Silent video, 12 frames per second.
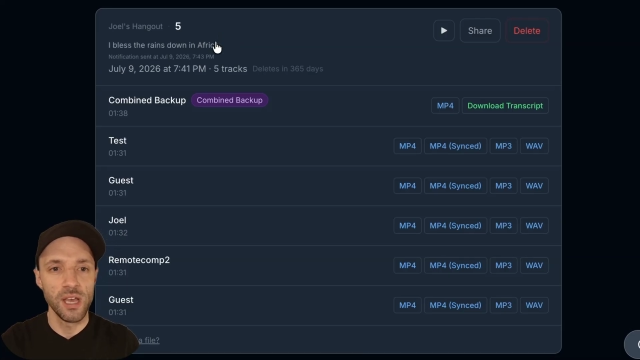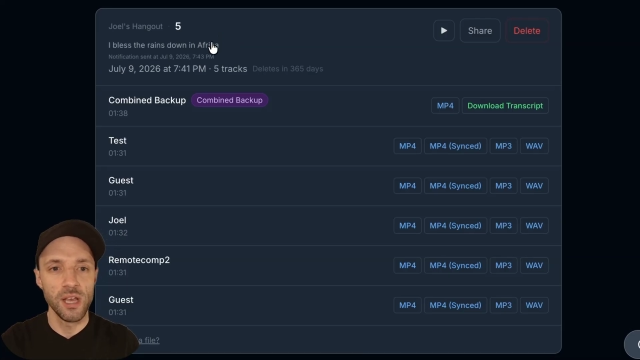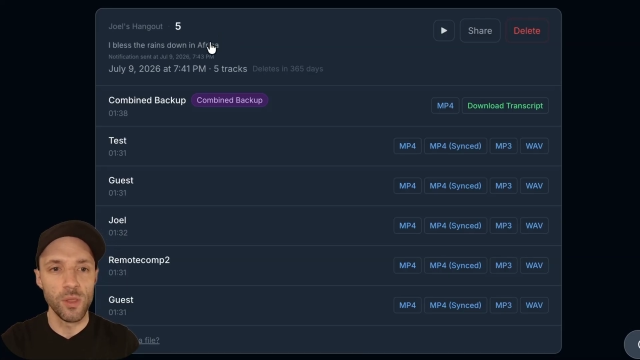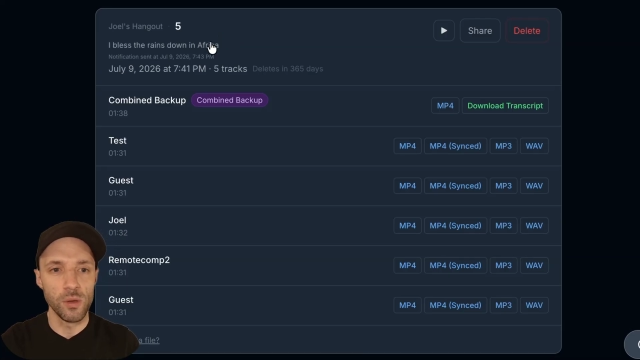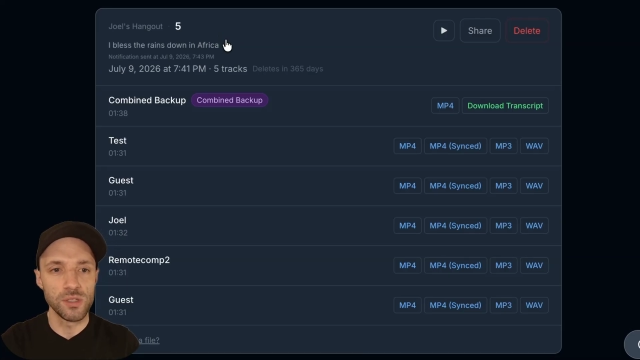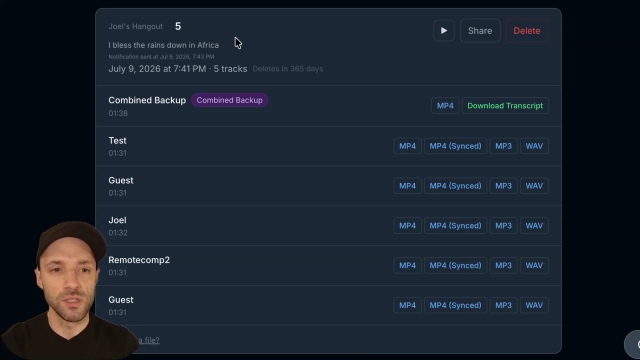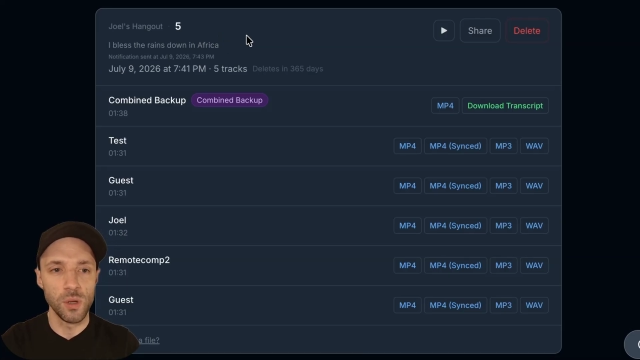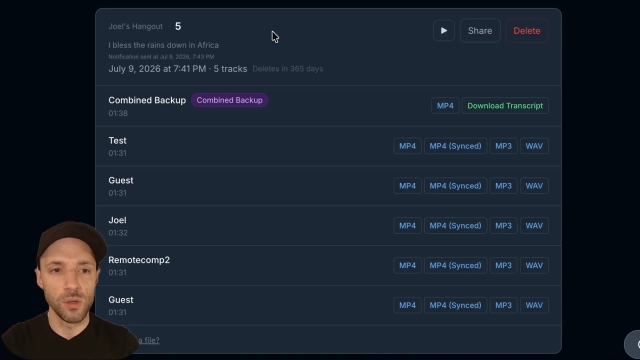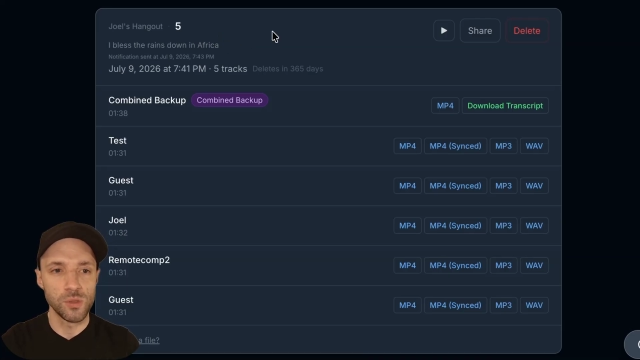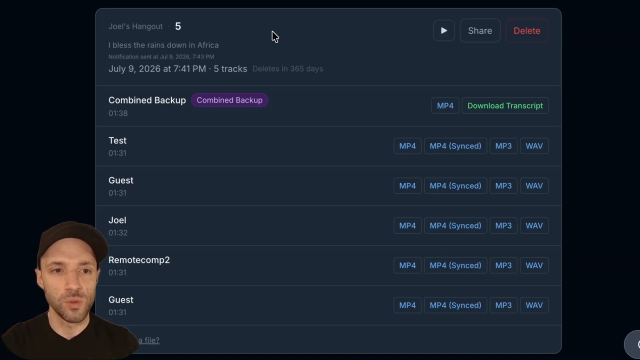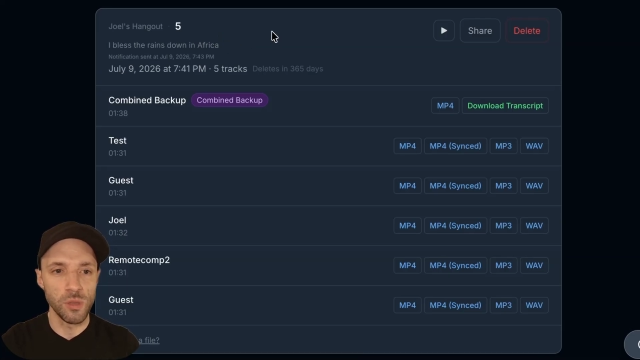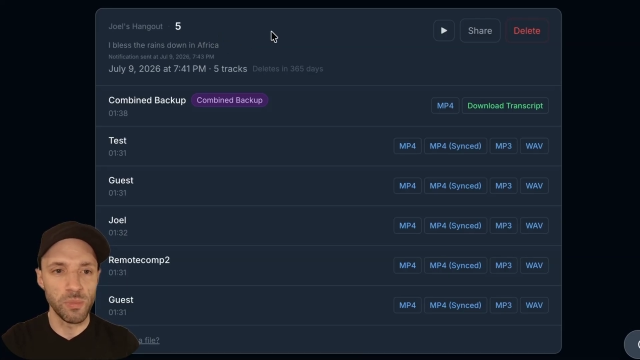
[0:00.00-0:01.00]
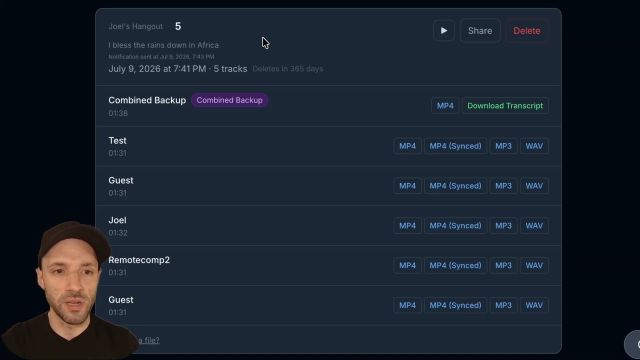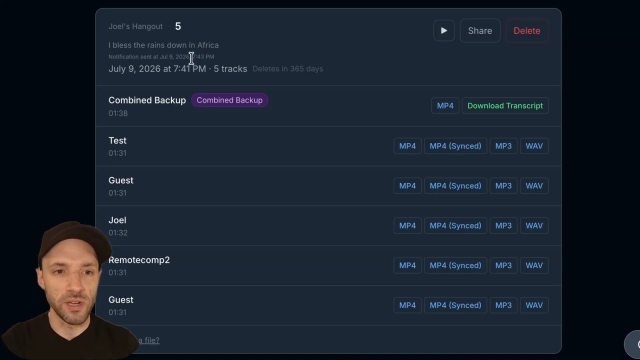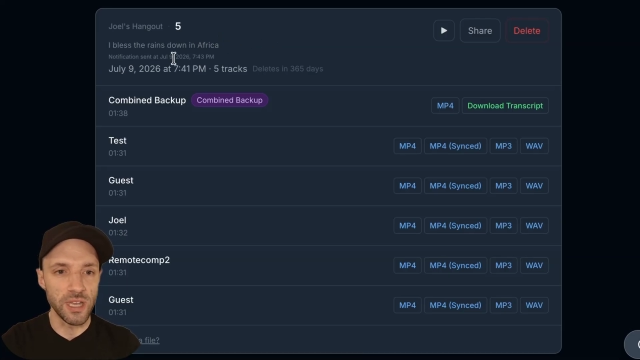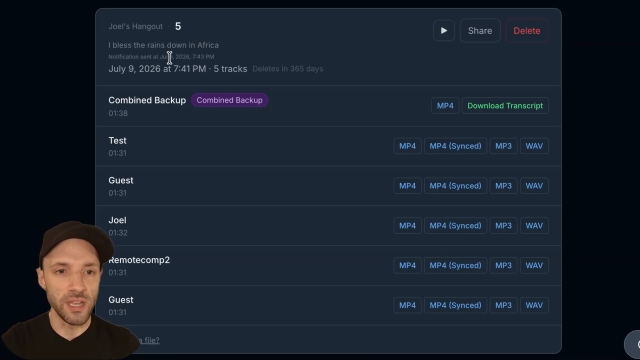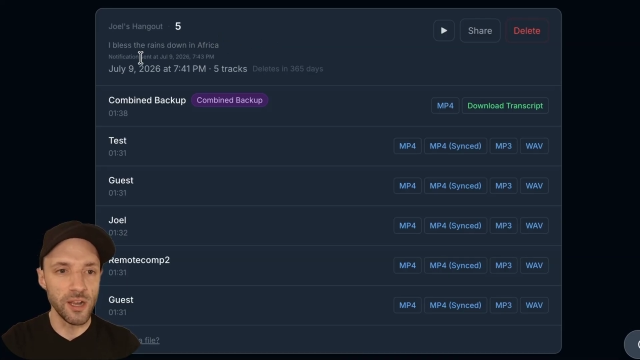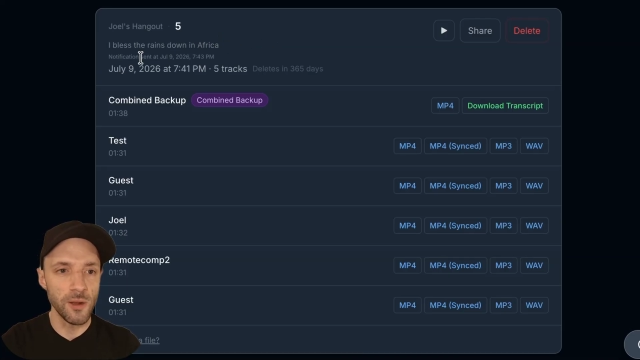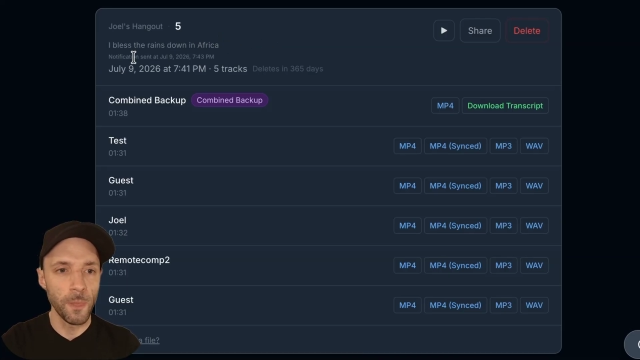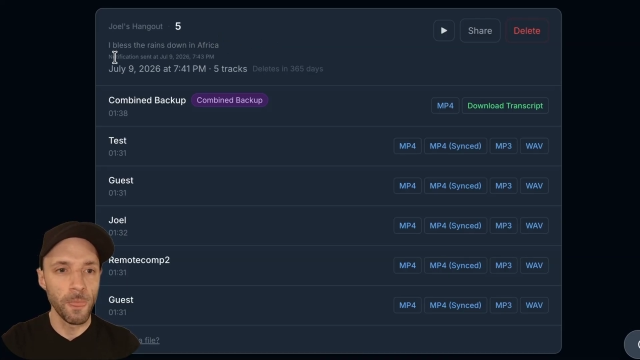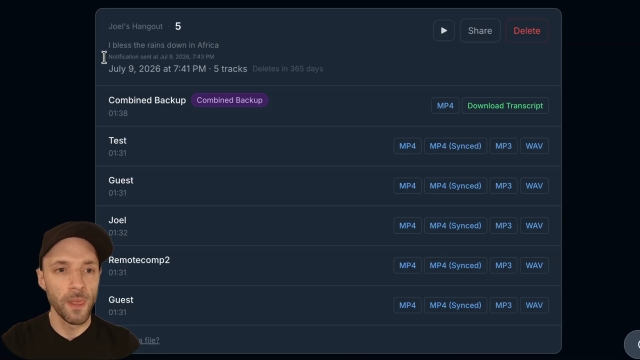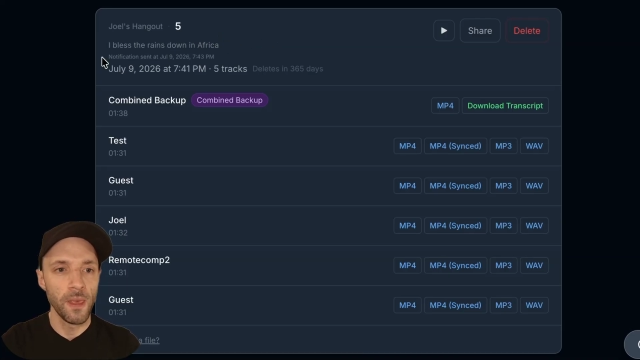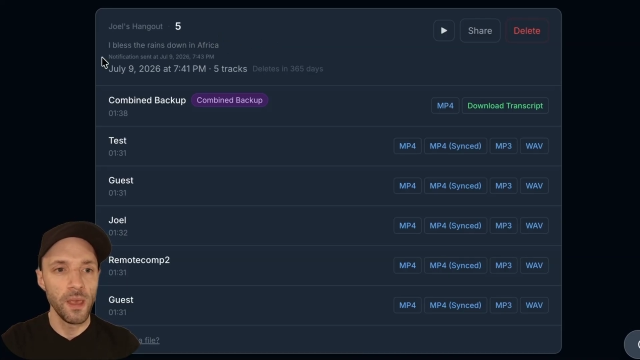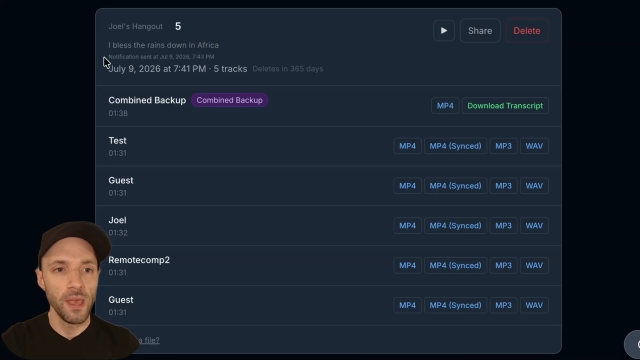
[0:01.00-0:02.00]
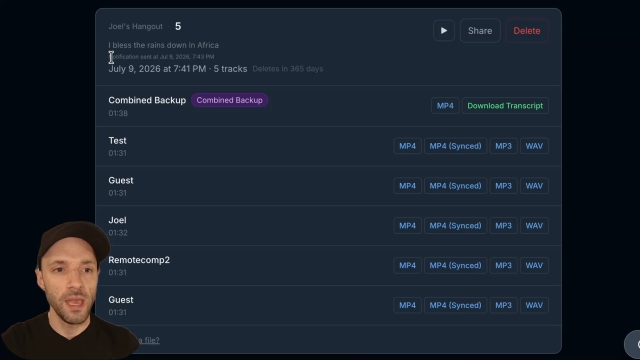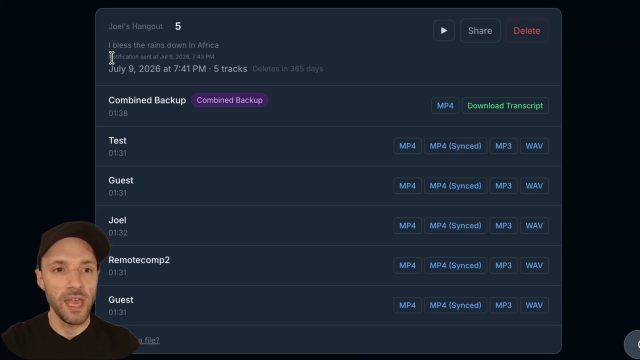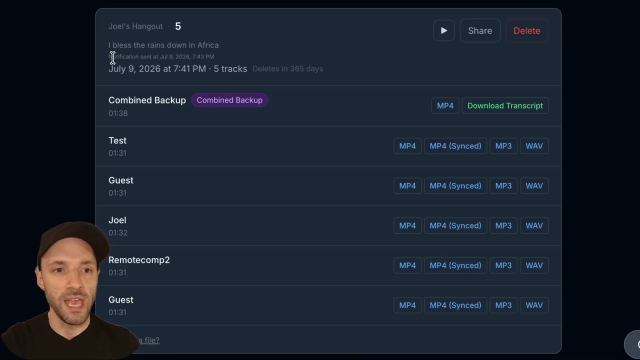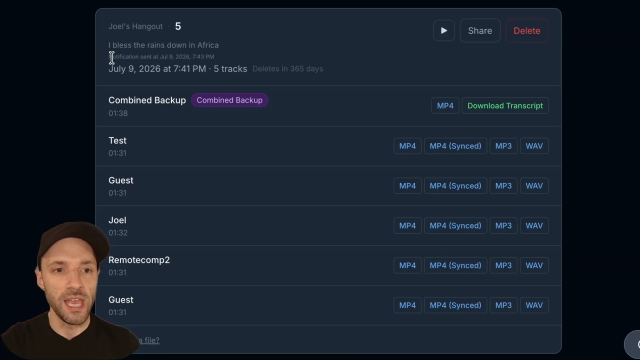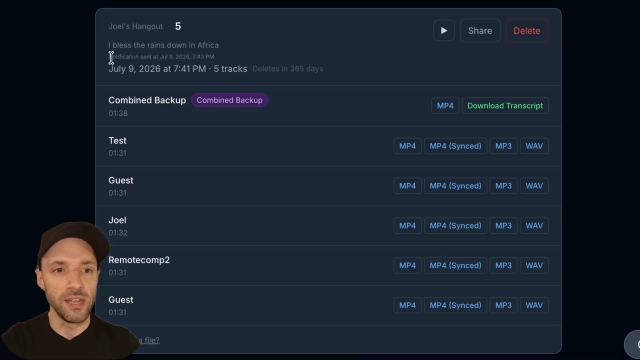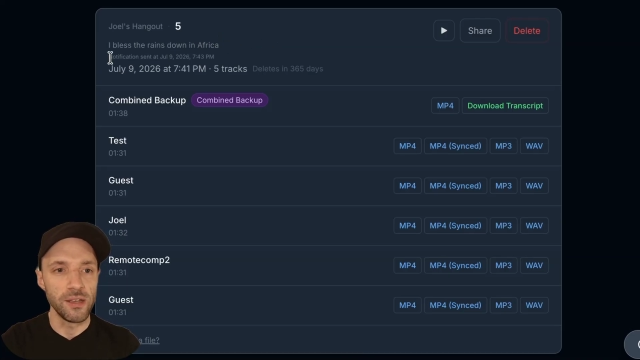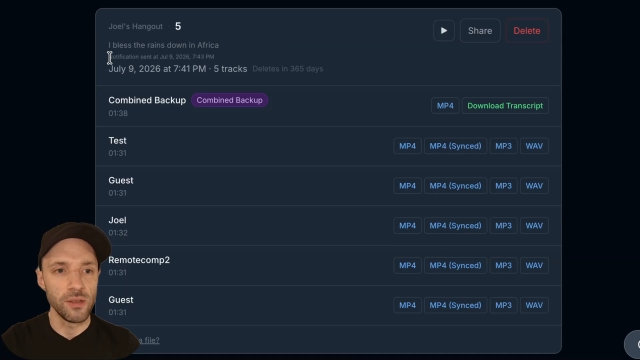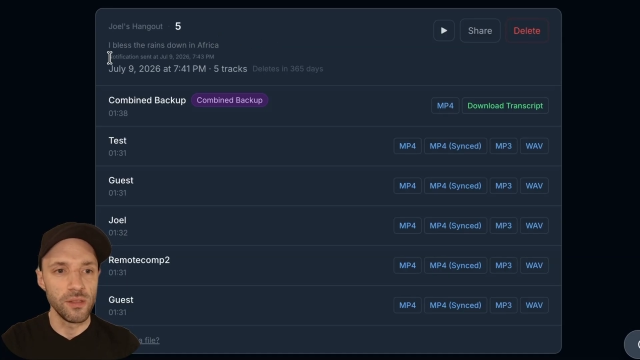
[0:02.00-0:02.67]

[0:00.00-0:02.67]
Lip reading: Those notes will appear here. And